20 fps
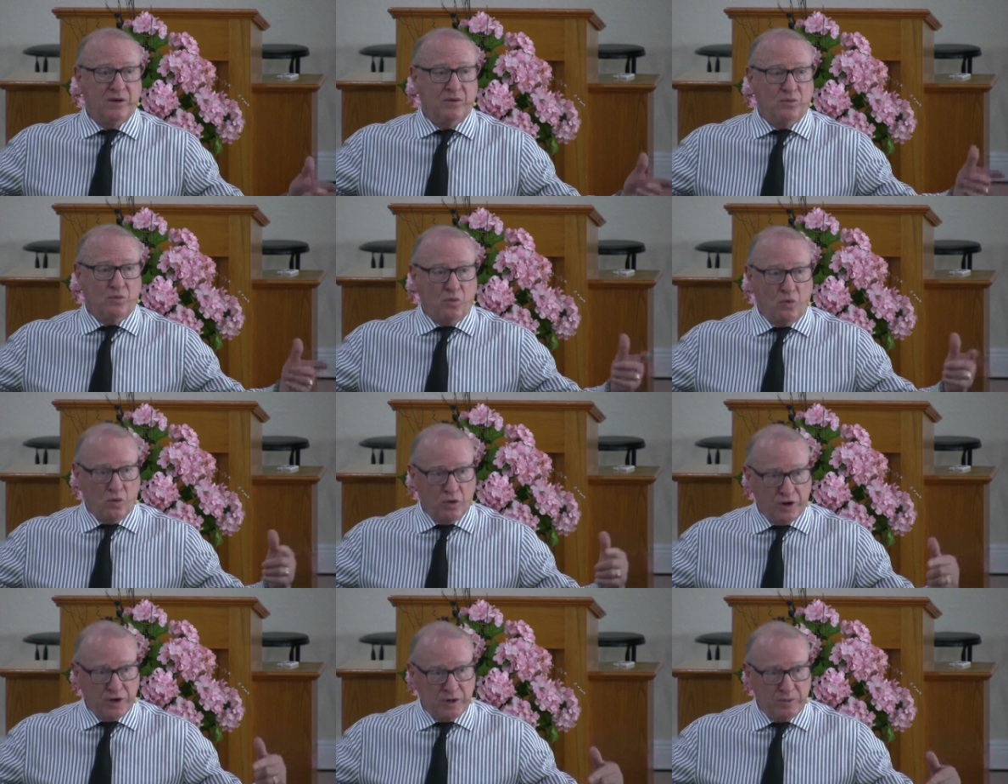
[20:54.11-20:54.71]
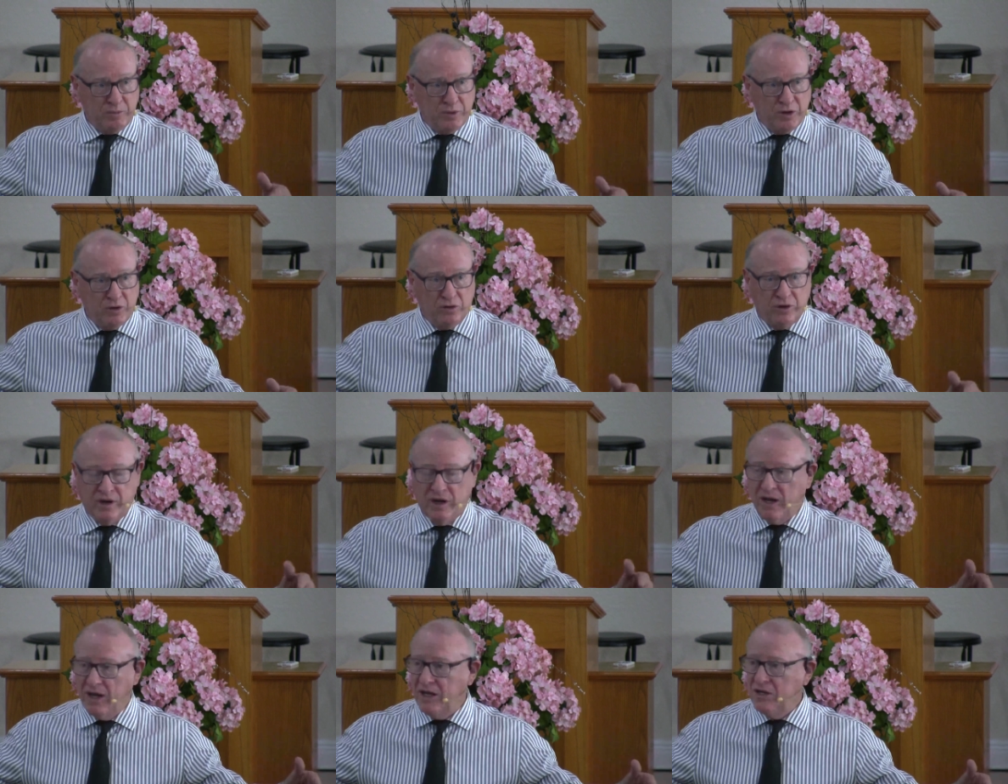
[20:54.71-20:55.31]
wanted to build
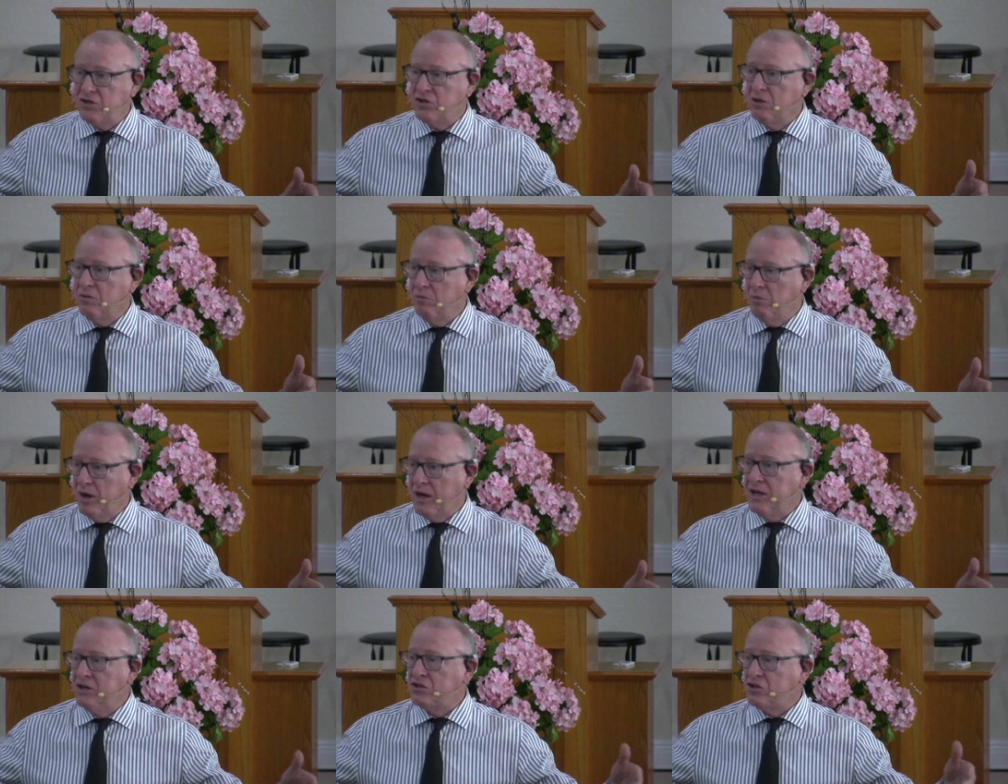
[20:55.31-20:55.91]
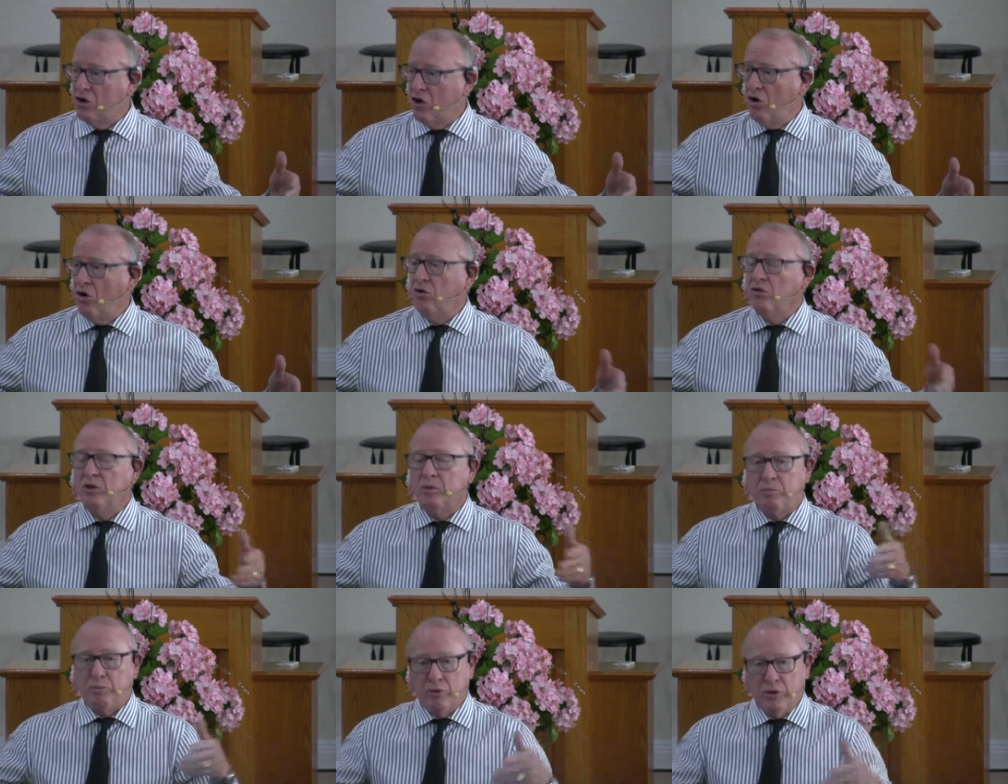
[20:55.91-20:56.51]
a nation based on
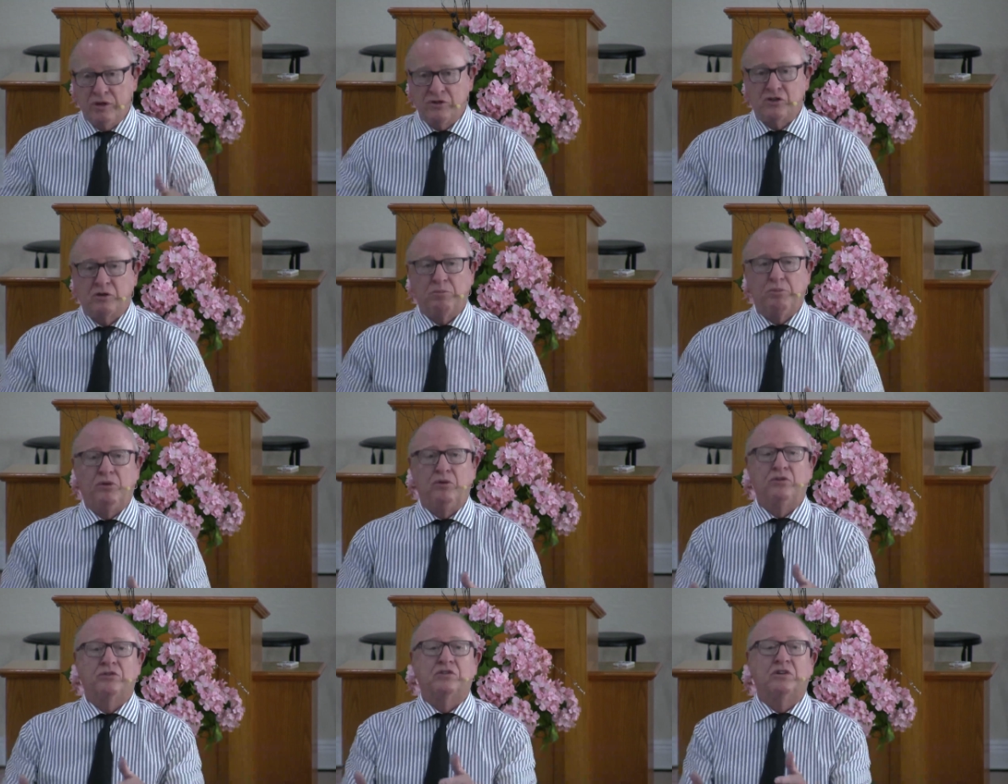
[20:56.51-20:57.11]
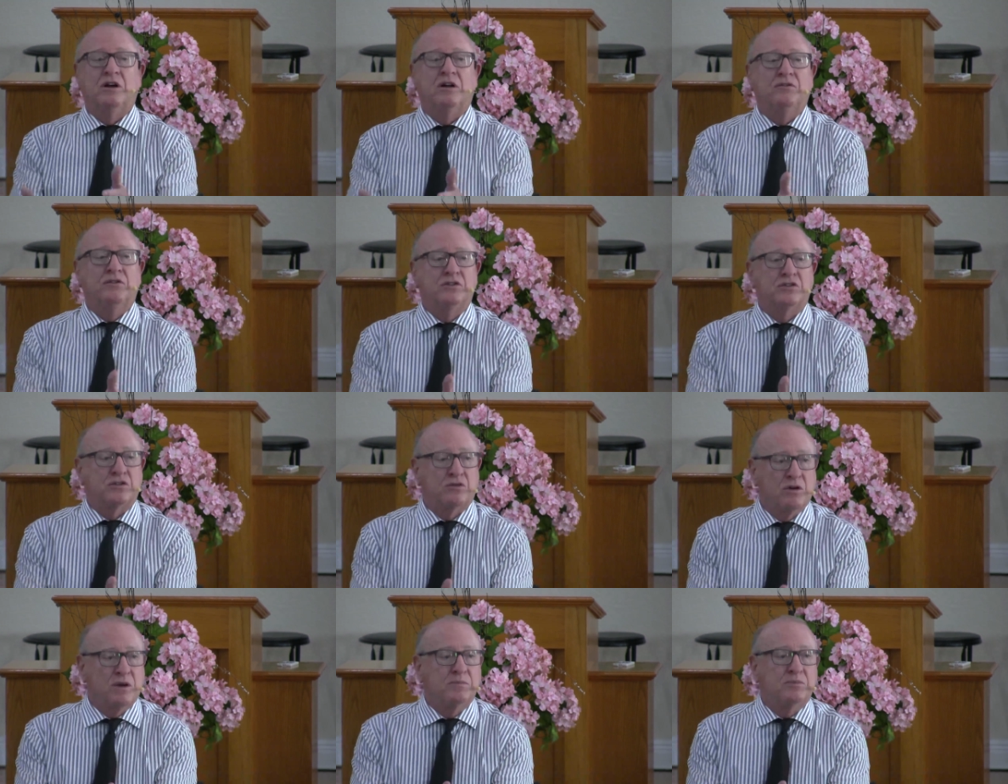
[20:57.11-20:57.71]
the principles of the
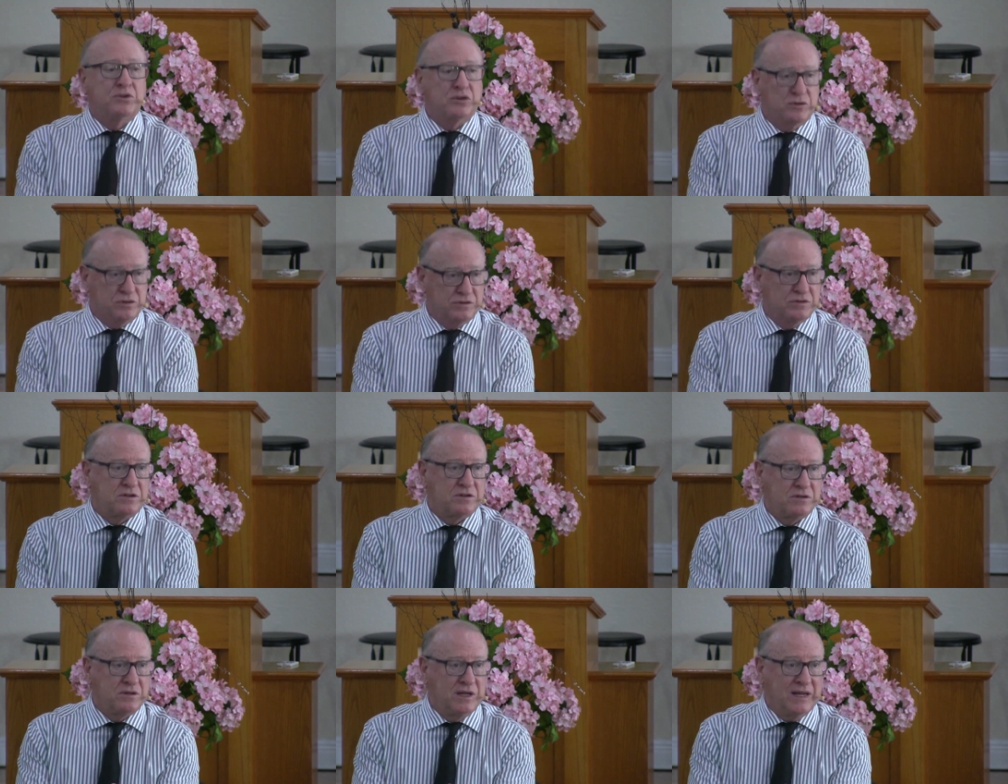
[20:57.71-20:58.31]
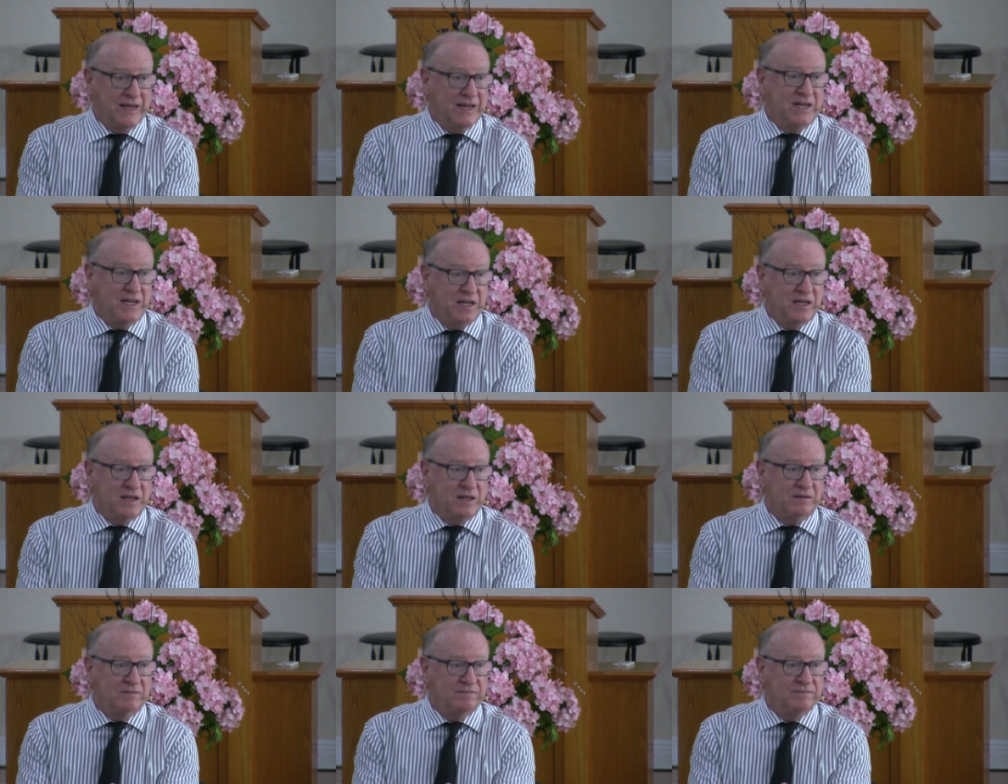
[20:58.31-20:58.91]
scriptures, and they
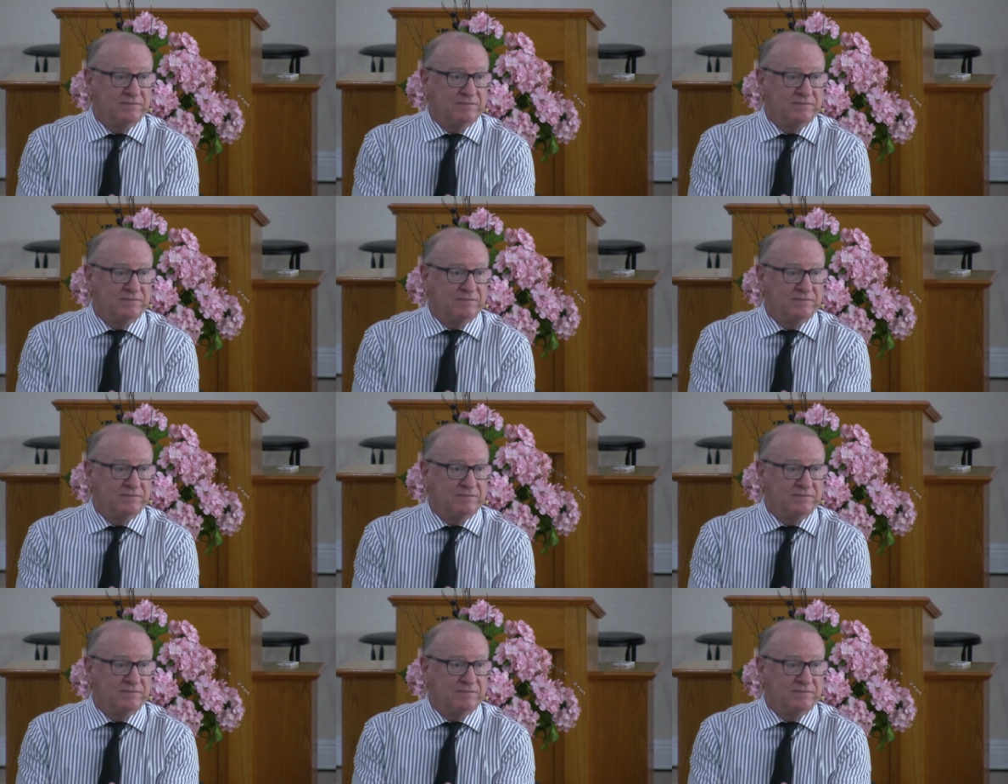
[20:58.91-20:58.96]
did